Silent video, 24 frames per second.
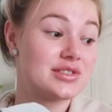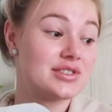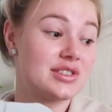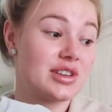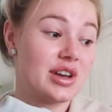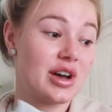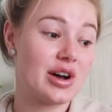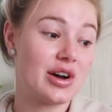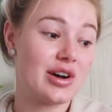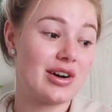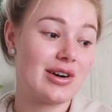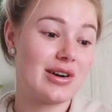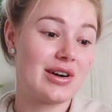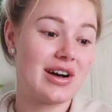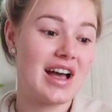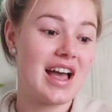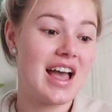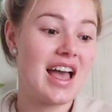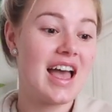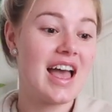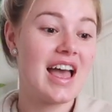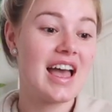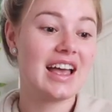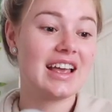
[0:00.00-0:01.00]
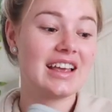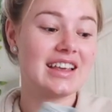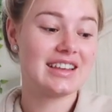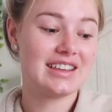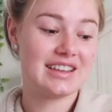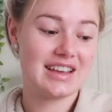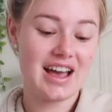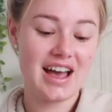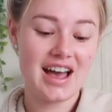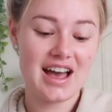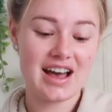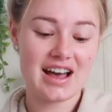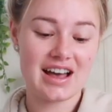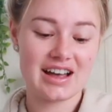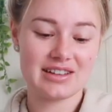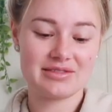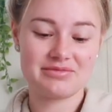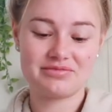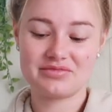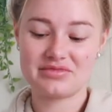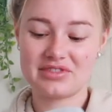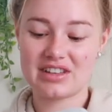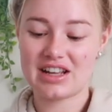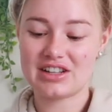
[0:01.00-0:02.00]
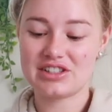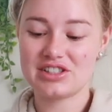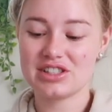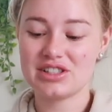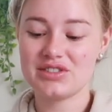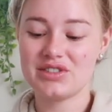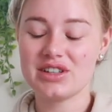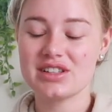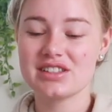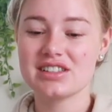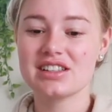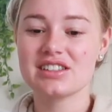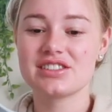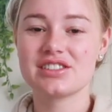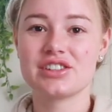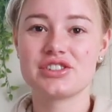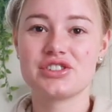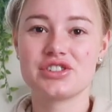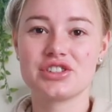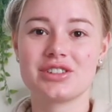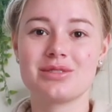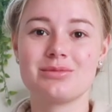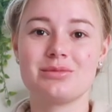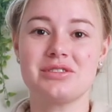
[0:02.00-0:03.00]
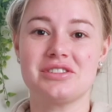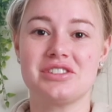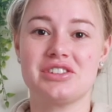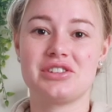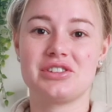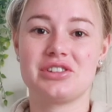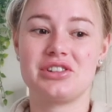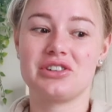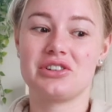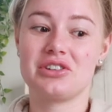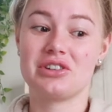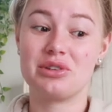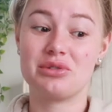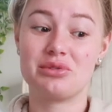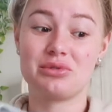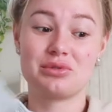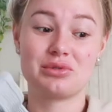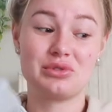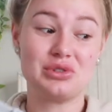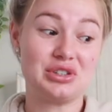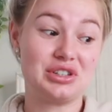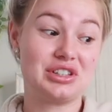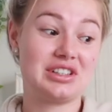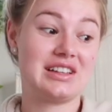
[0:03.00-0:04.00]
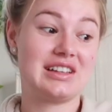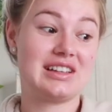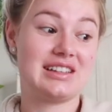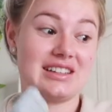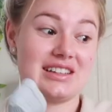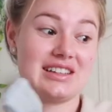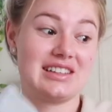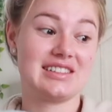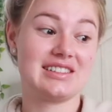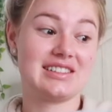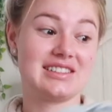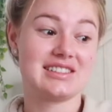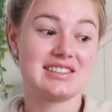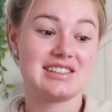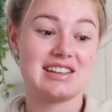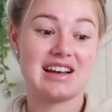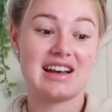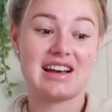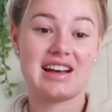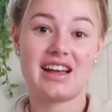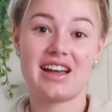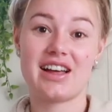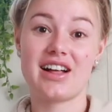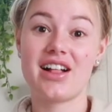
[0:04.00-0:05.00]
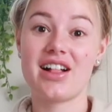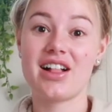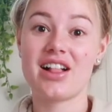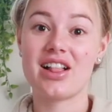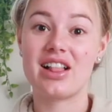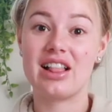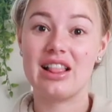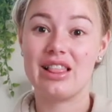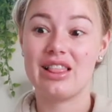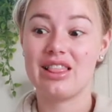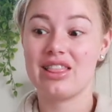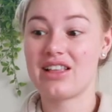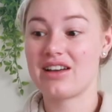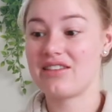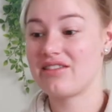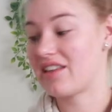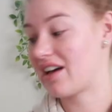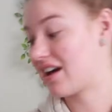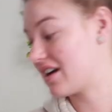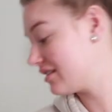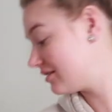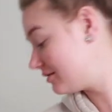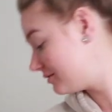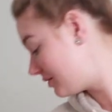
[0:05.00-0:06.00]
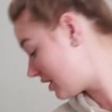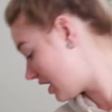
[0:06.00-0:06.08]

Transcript: So yeah, it just feels like such a good material. It really does. I love that.